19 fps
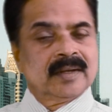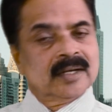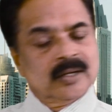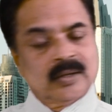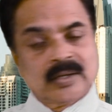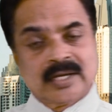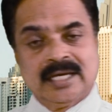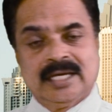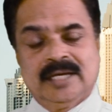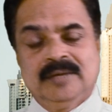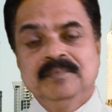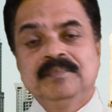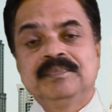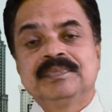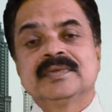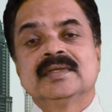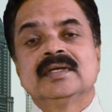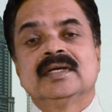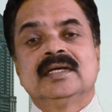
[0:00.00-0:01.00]

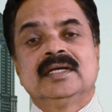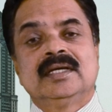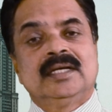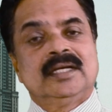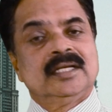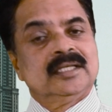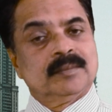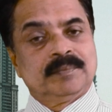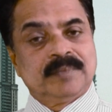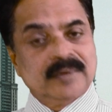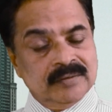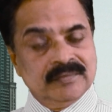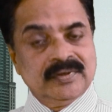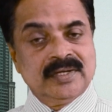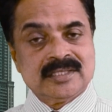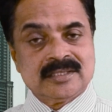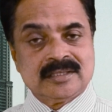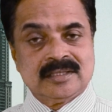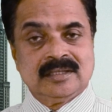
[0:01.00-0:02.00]
Okay, in the
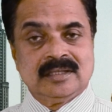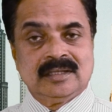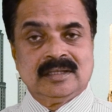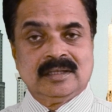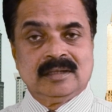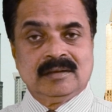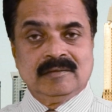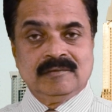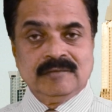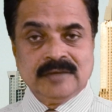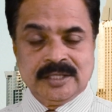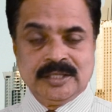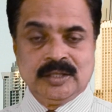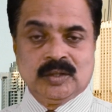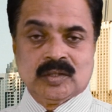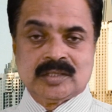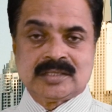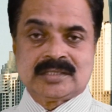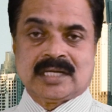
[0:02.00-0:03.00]
previous
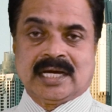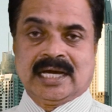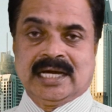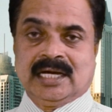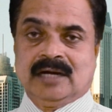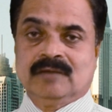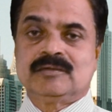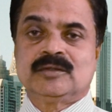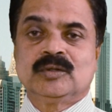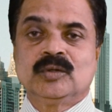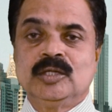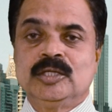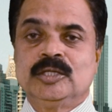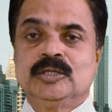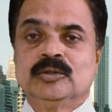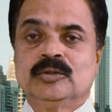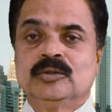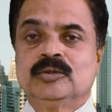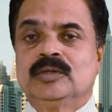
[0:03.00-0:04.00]
videos, I have told
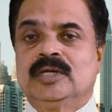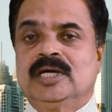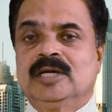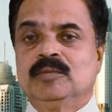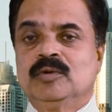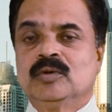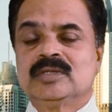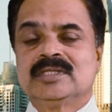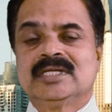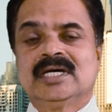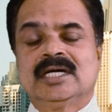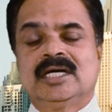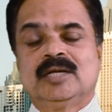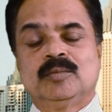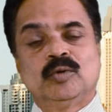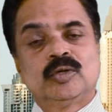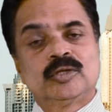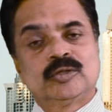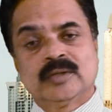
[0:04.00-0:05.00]
you about
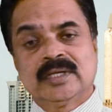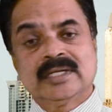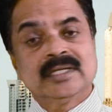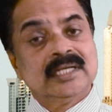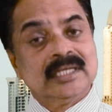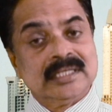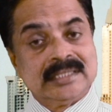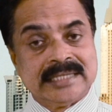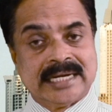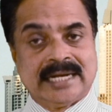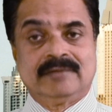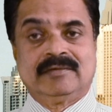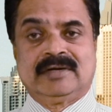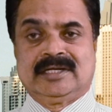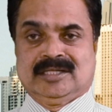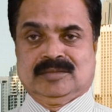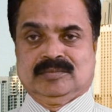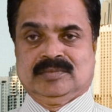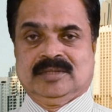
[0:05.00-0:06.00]
your
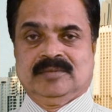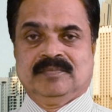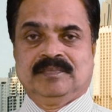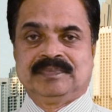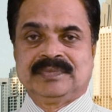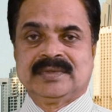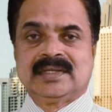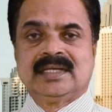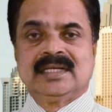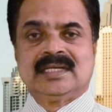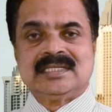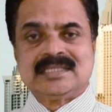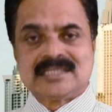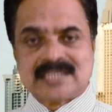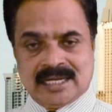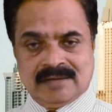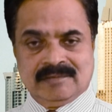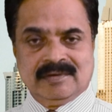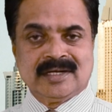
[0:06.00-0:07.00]
driver number.
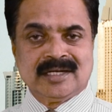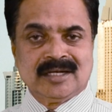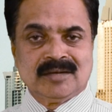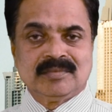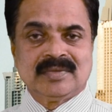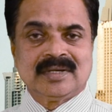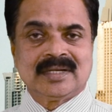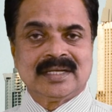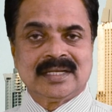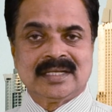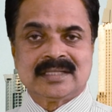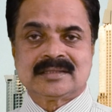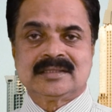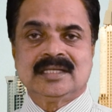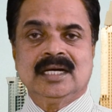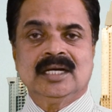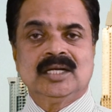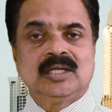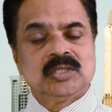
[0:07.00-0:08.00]
Driver number is
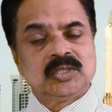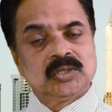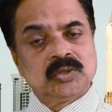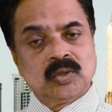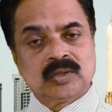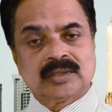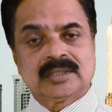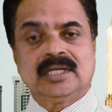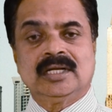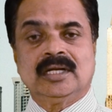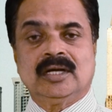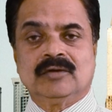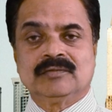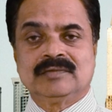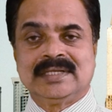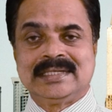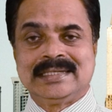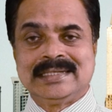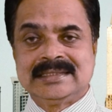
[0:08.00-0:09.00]
the total
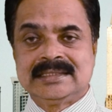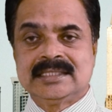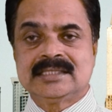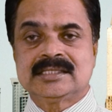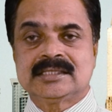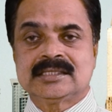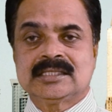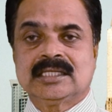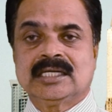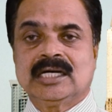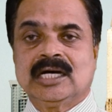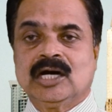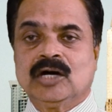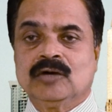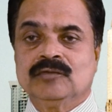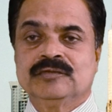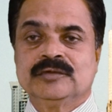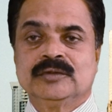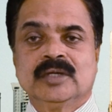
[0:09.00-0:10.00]
of the digits
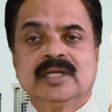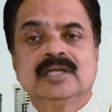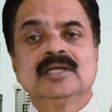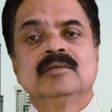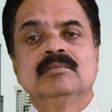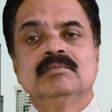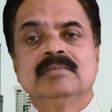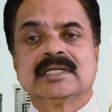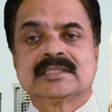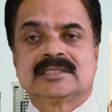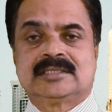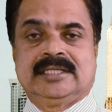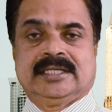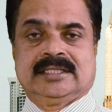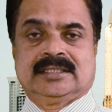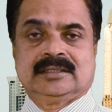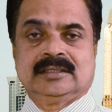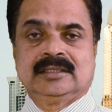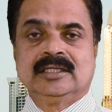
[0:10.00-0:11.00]
of your birth
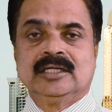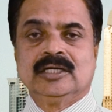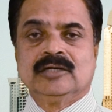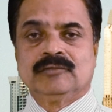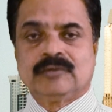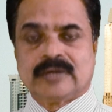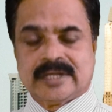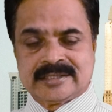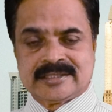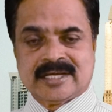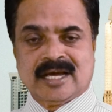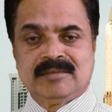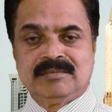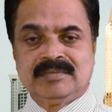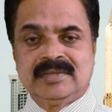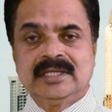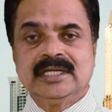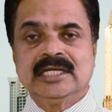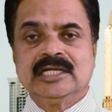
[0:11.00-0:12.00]
date. For
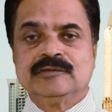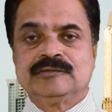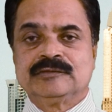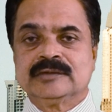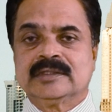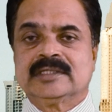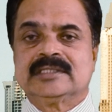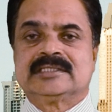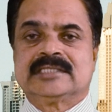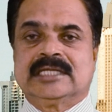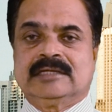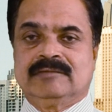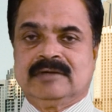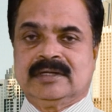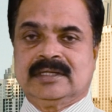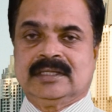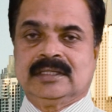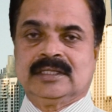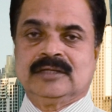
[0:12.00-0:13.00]
example, if
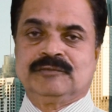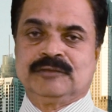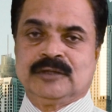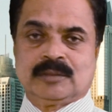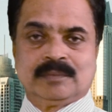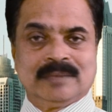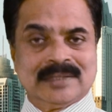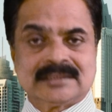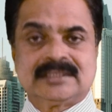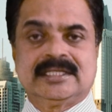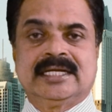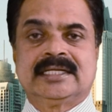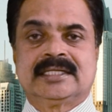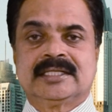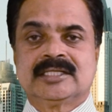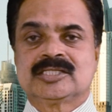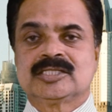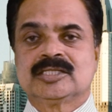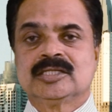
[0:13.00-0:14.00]
your birth
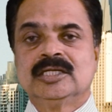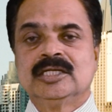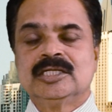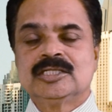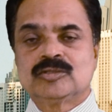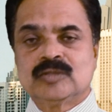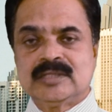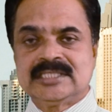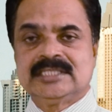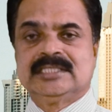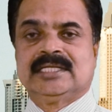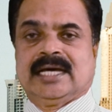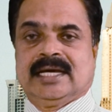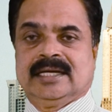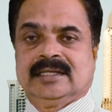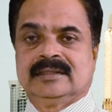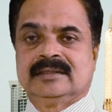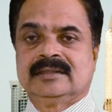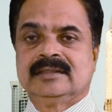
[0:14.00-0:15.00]
date is
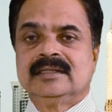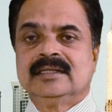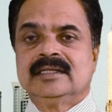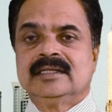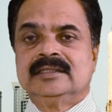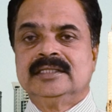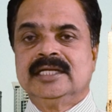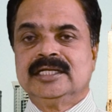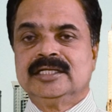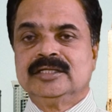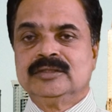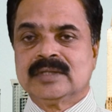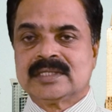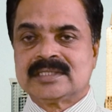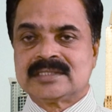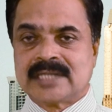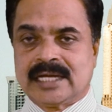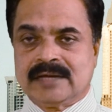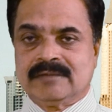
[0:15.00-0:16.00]
29, then
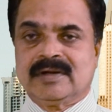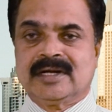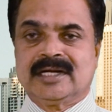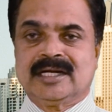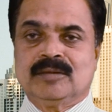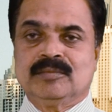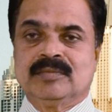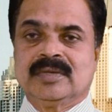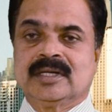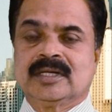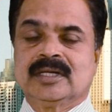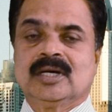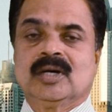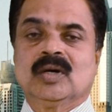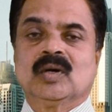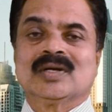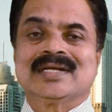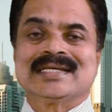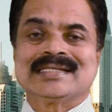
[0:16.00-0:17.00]
your driver number
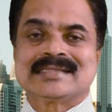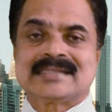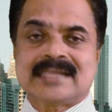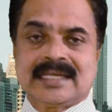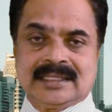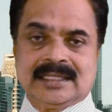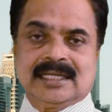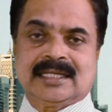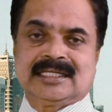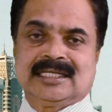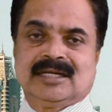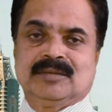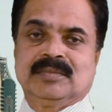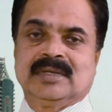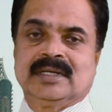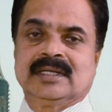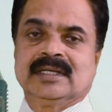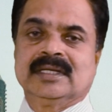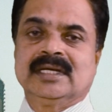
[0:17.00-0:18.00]
or psychic
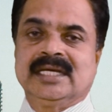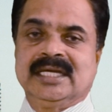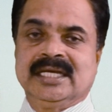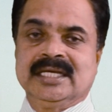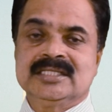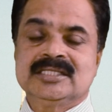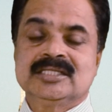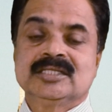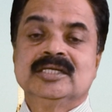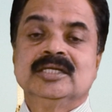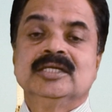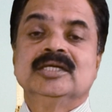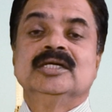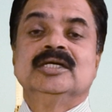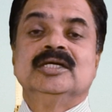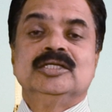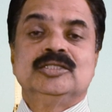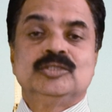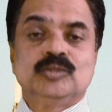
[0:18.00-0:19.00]
number is
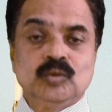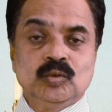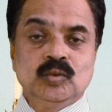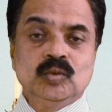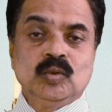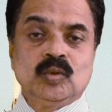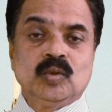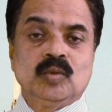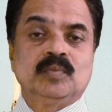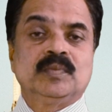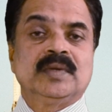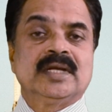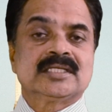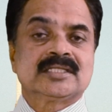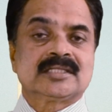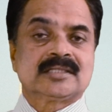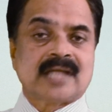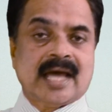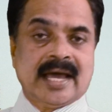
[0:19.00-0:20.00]
2
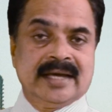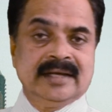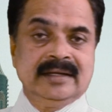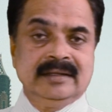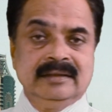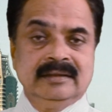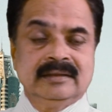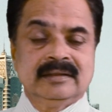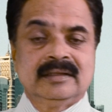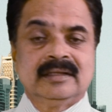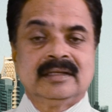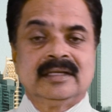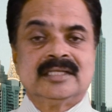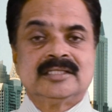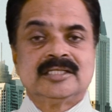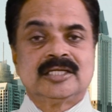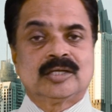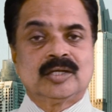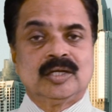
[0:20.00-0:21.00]
plus 9
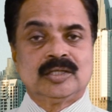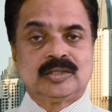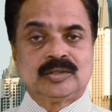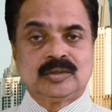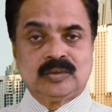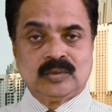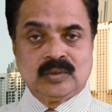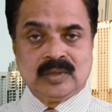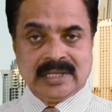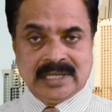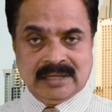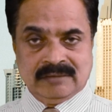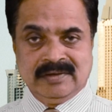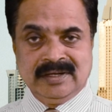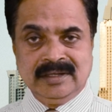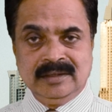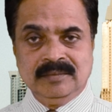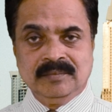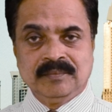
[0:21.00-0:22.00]
is equal to
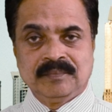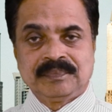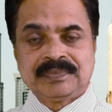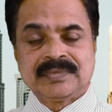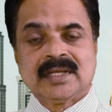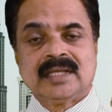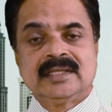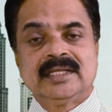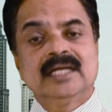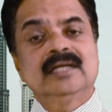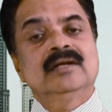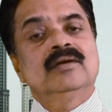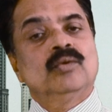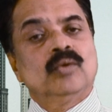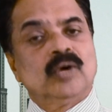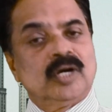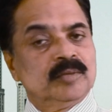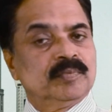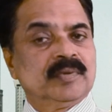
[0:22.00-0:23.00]
11.
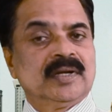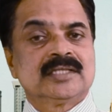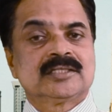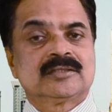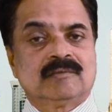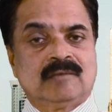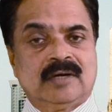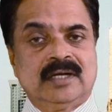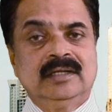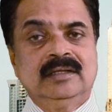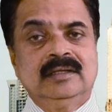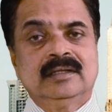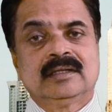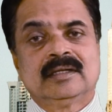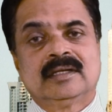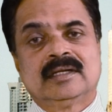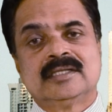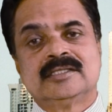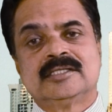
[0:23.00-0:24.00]
Then 1 plus 1
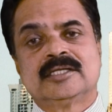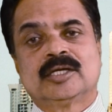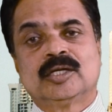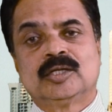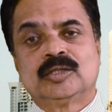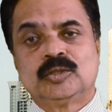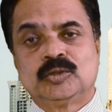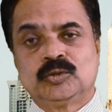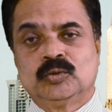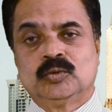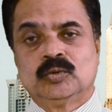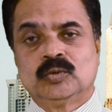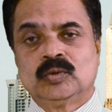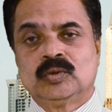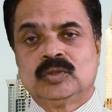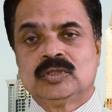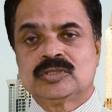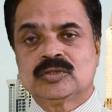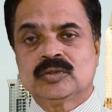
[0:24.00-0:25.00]
is equal to 2.
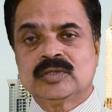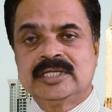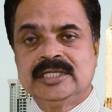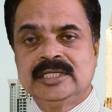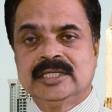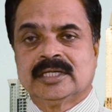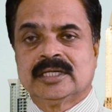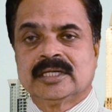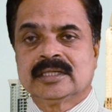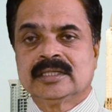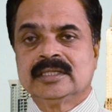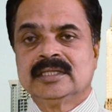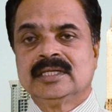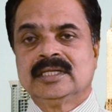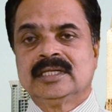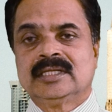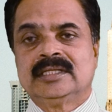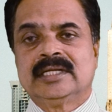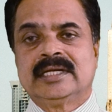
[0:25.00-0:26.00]
So here
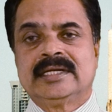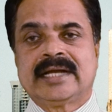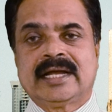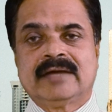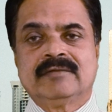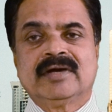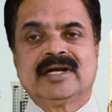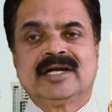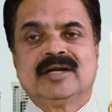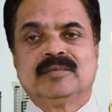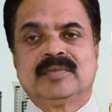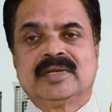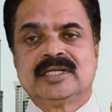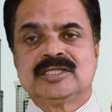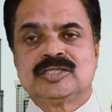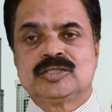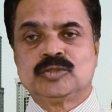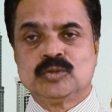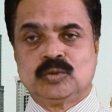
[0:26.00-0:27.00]
the driver number
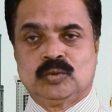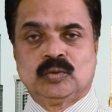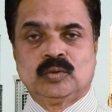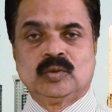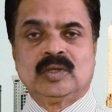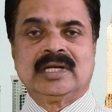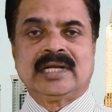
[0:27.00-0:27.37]
is 2.